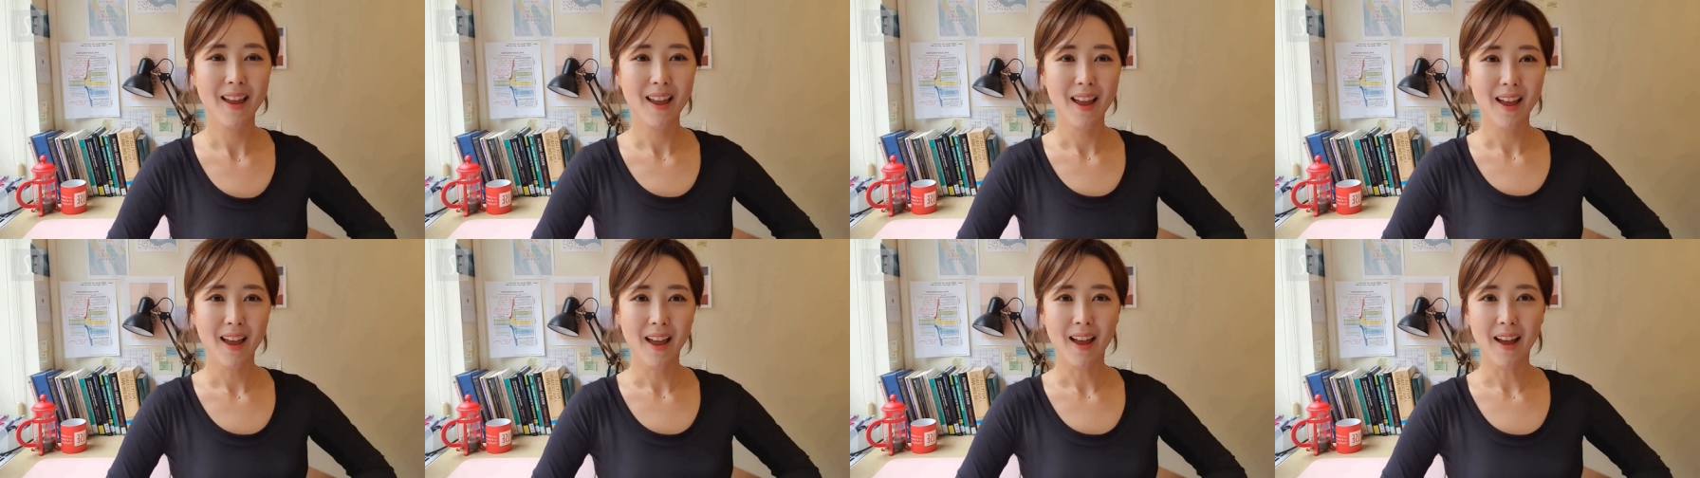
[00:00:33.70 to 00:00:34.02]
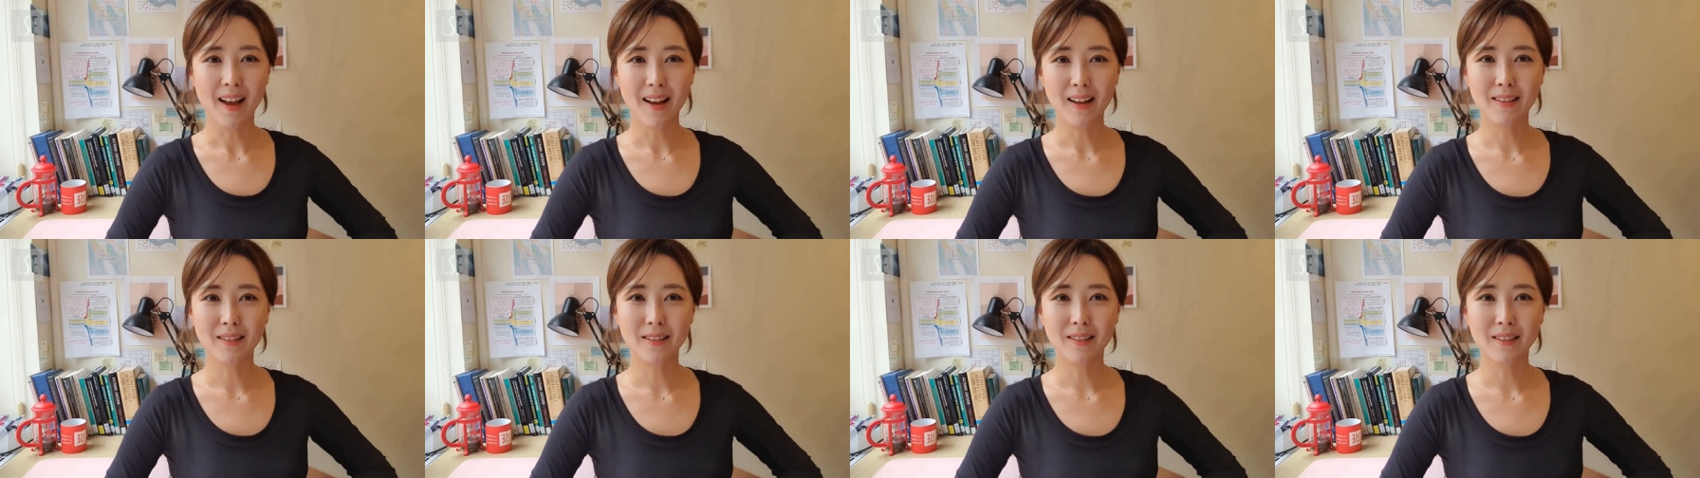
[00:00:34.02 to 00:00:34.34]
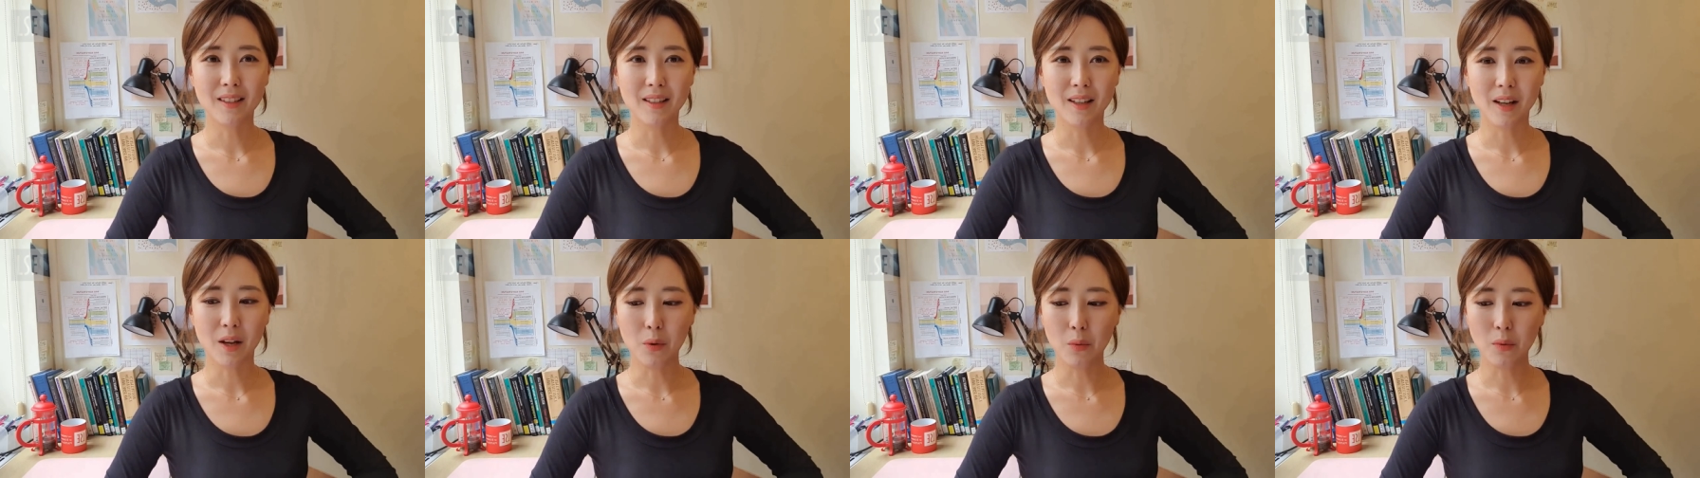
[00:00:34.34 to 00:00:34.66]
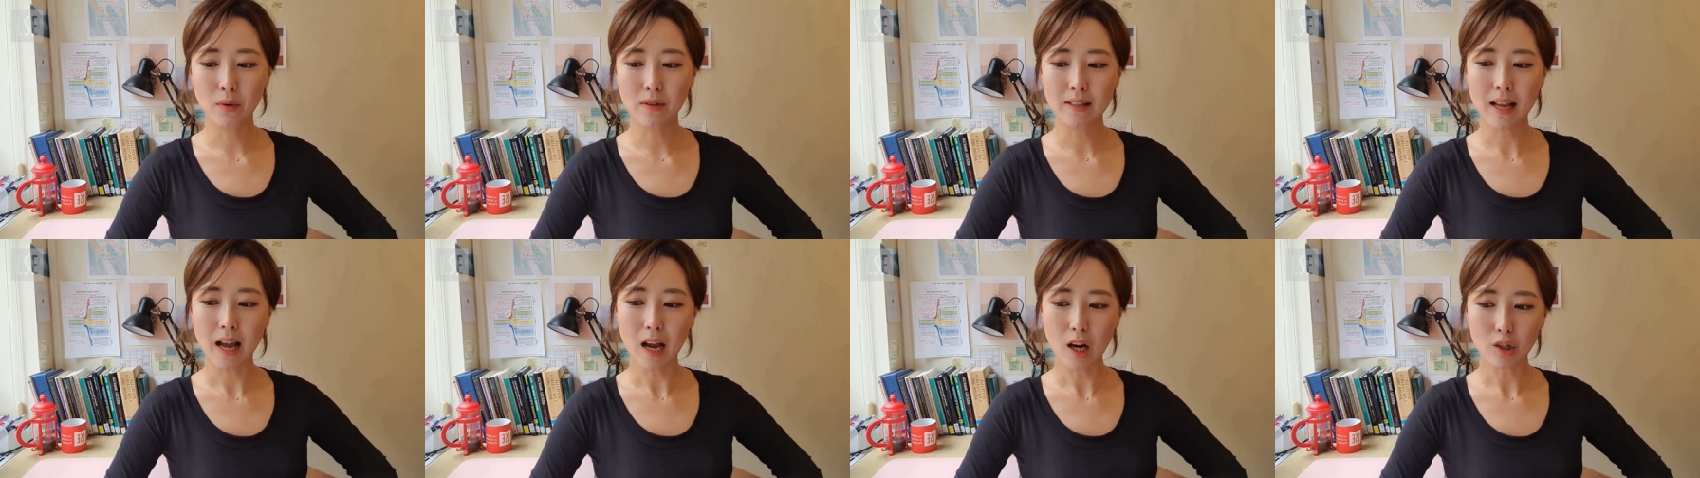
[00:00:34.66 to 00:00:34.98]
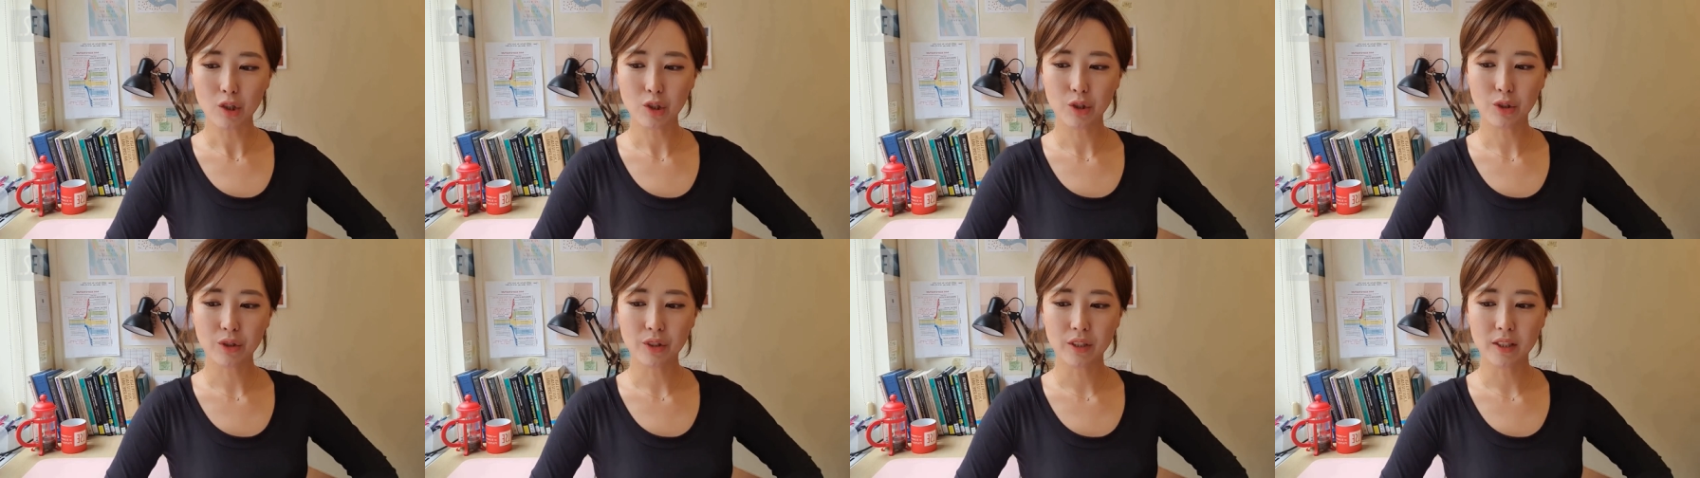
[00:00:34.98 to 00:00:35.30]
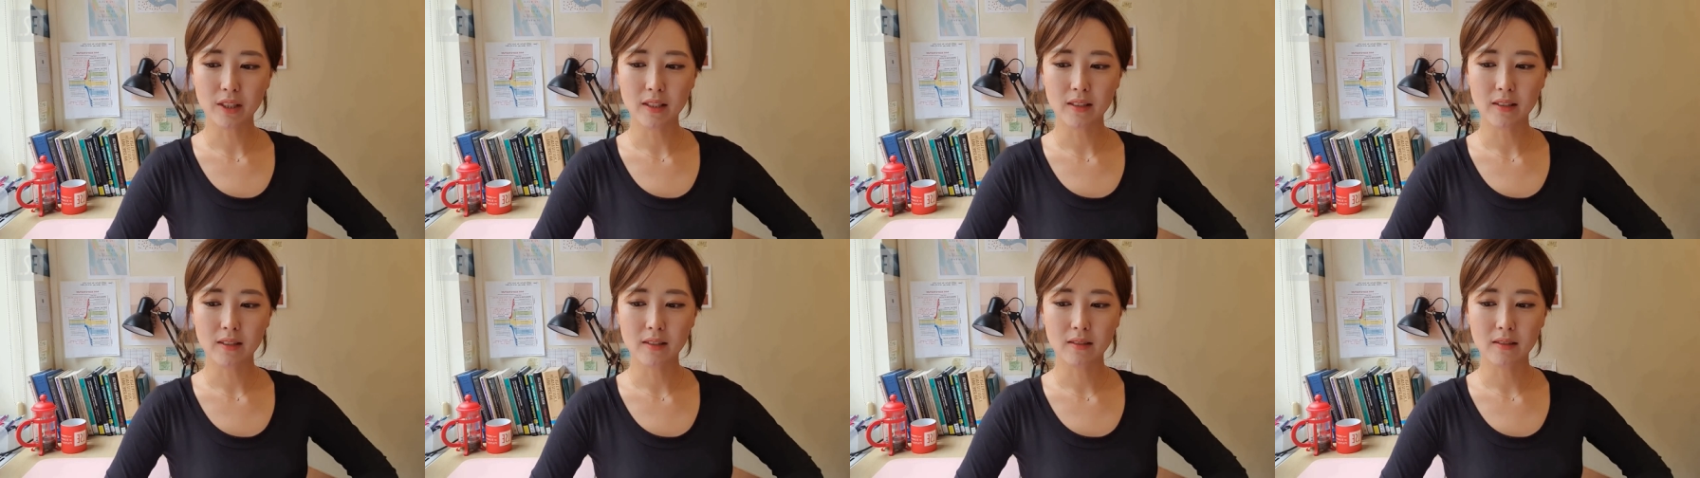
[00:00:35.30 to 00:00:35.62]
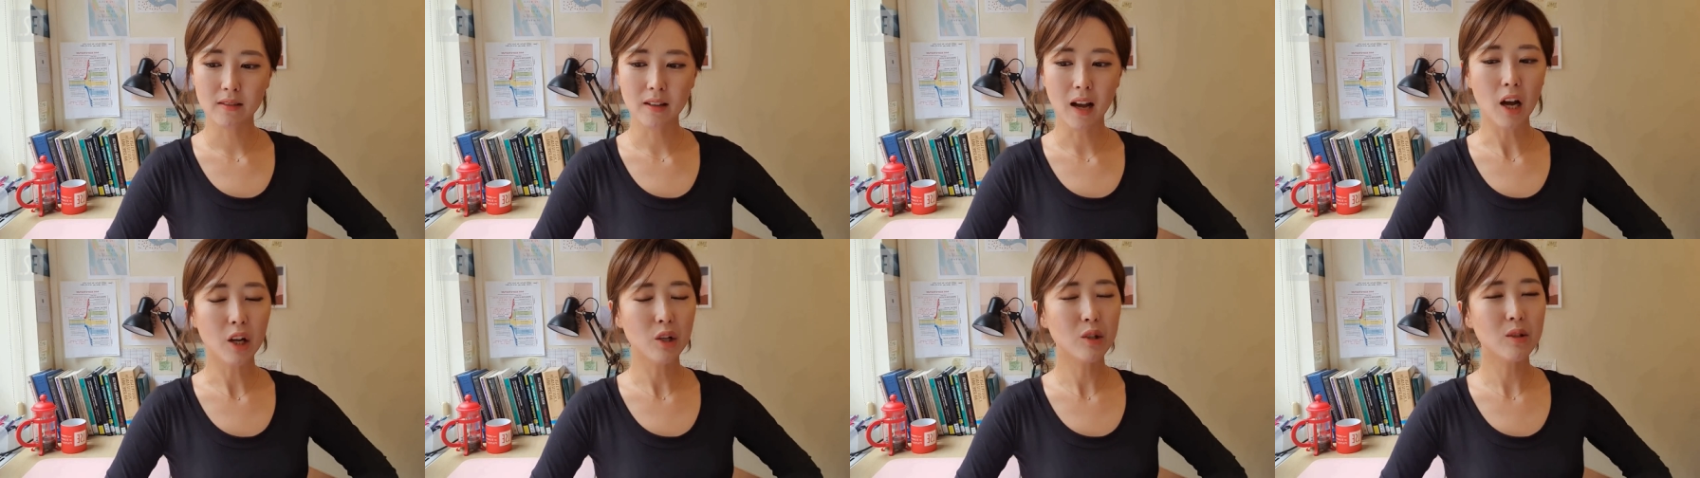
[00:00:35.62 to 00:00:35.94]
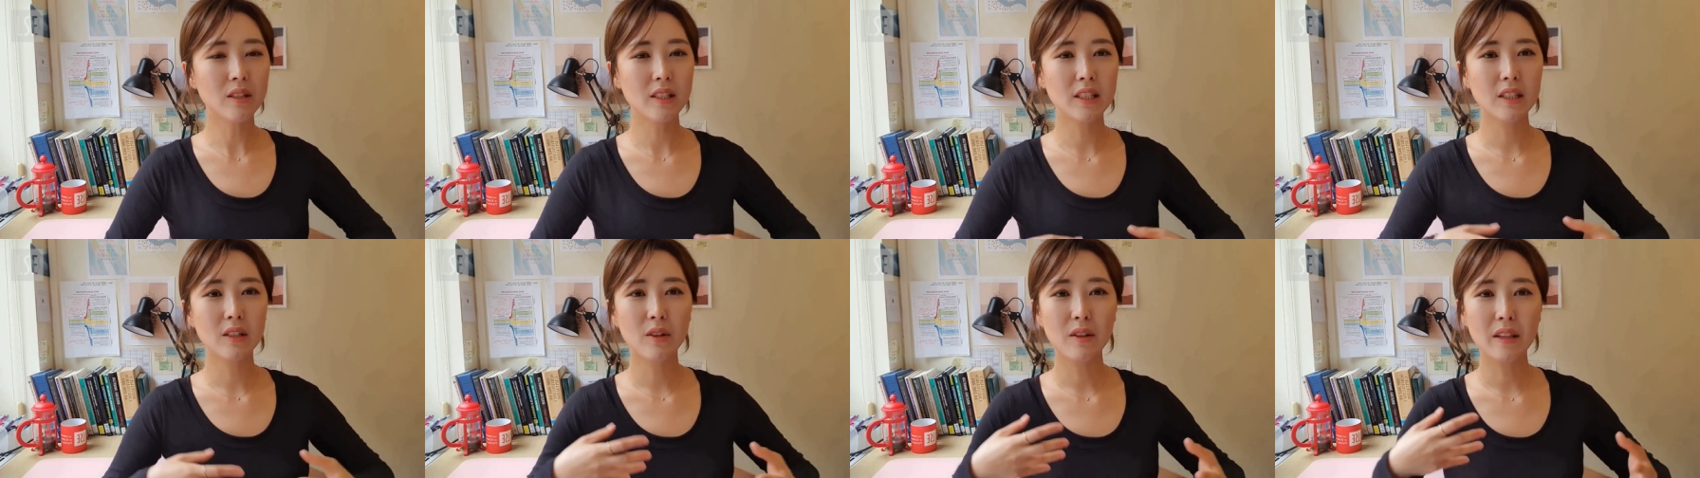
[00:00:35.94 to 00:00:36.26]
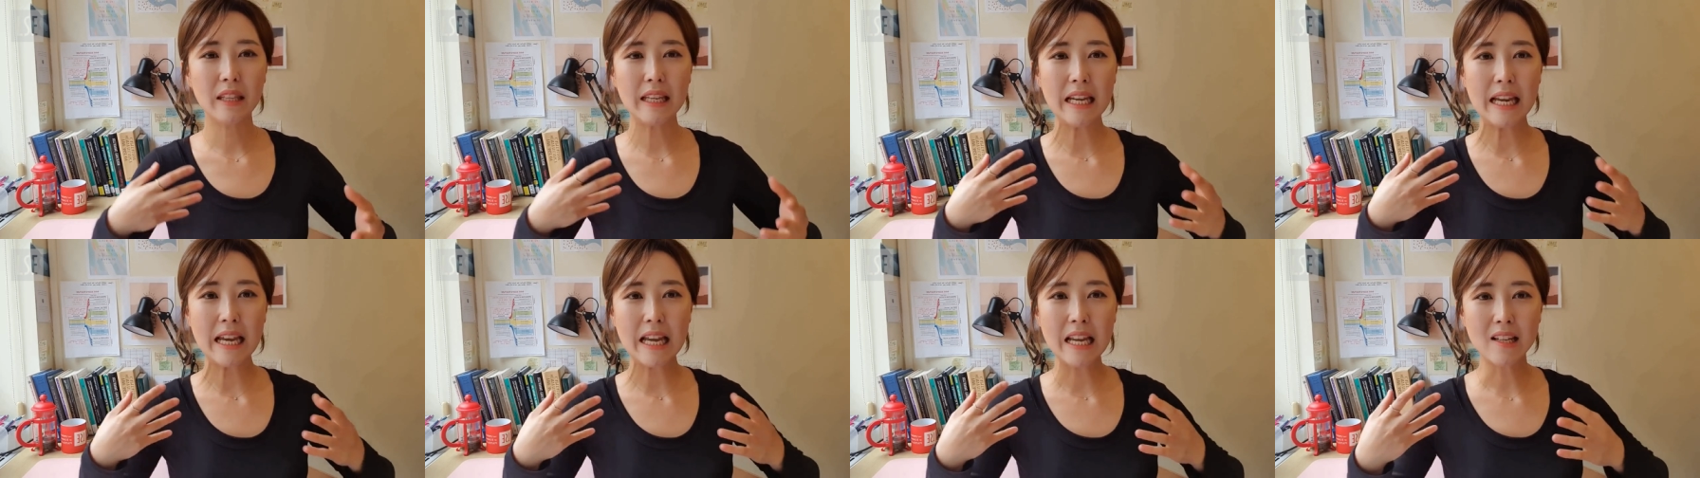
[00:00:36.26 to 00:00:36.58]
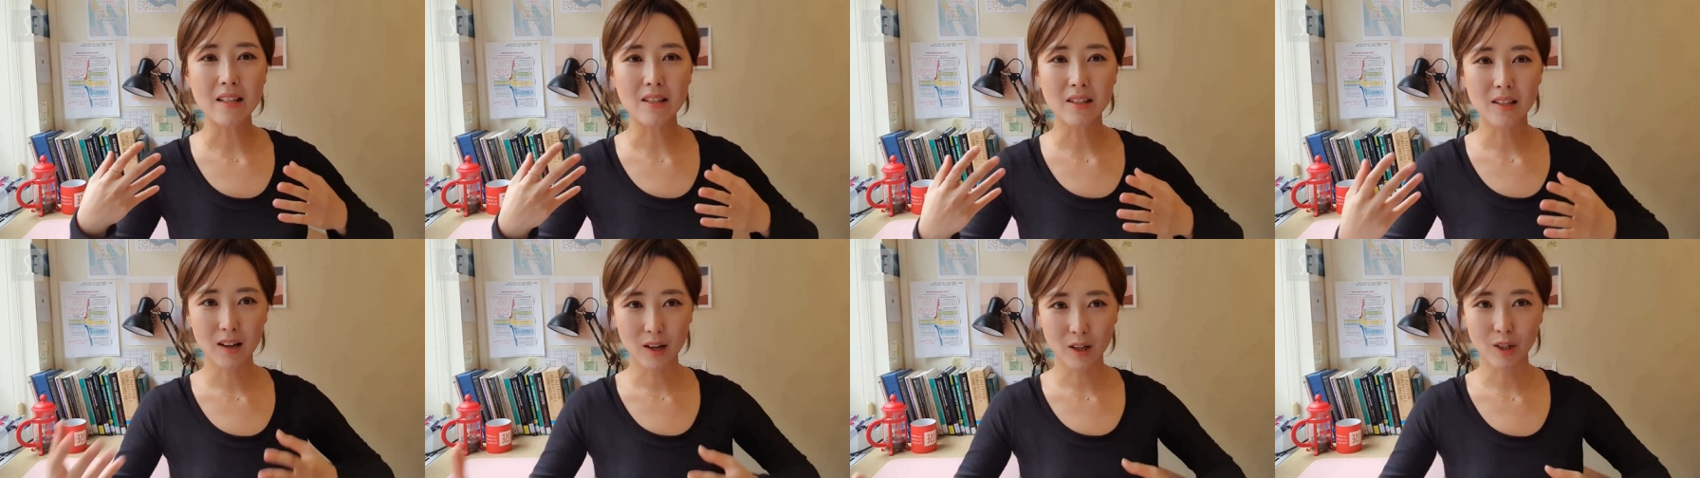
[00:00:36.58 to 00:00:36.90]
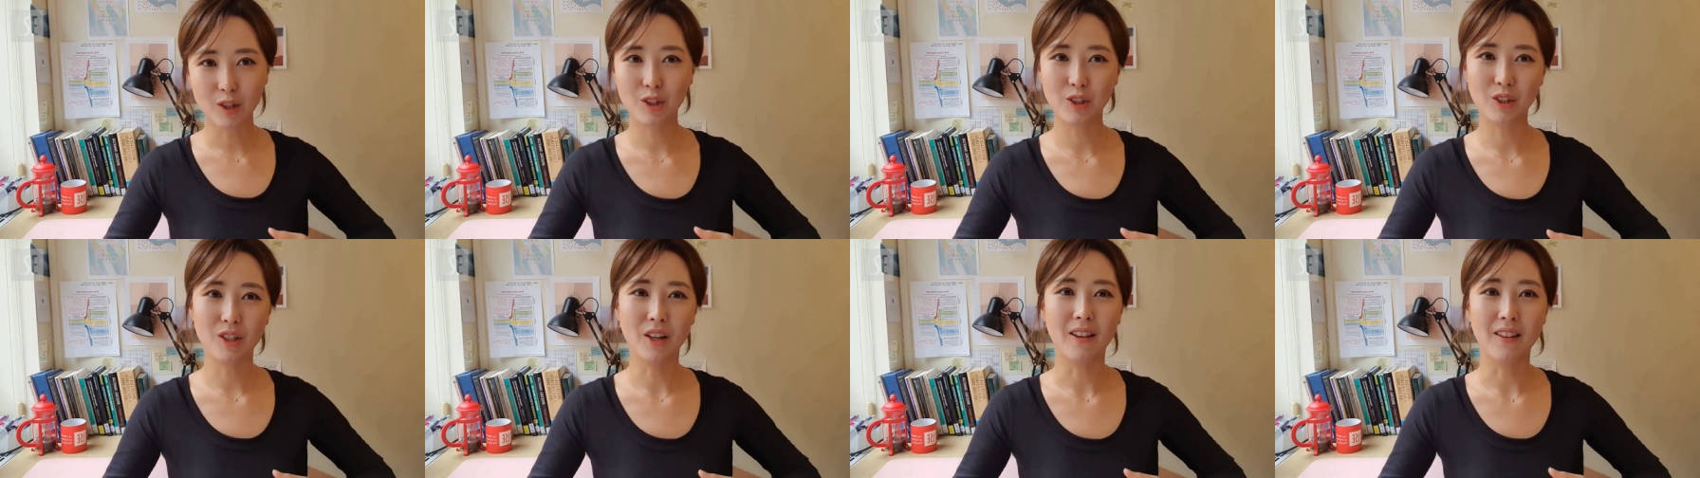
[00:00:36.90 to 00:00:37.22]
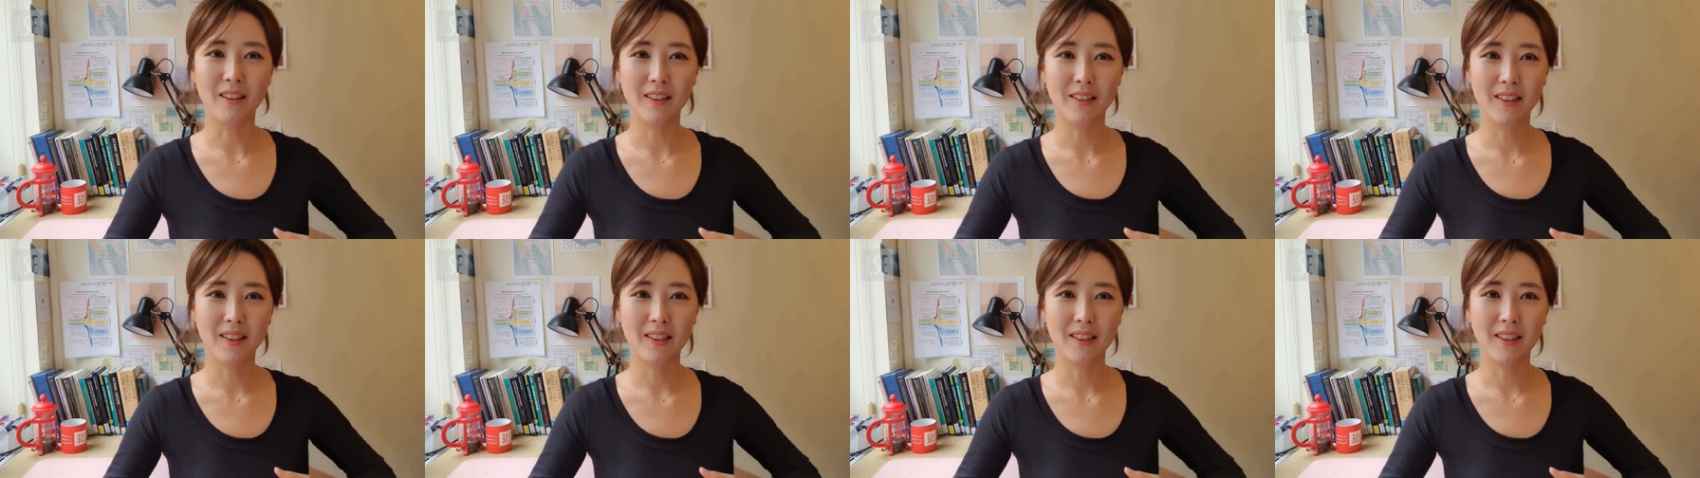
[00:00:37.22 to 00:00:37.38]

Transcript: And it was actually not until the induction